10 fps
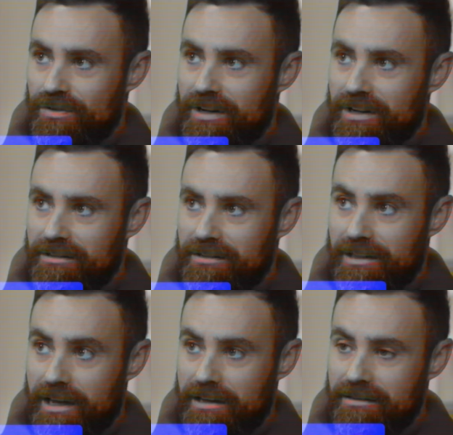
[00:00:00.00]
not just
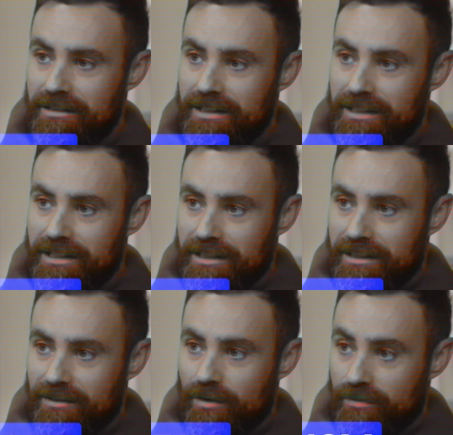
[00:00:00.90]
another trader with a few
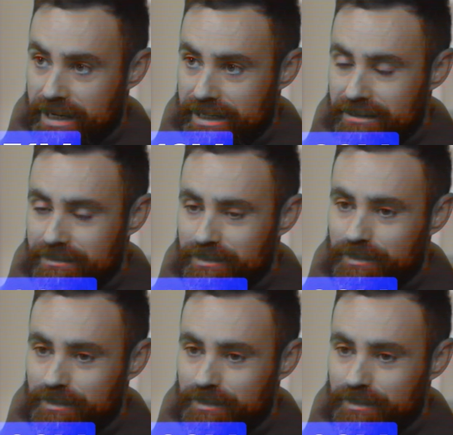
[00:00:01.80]
lucky runs.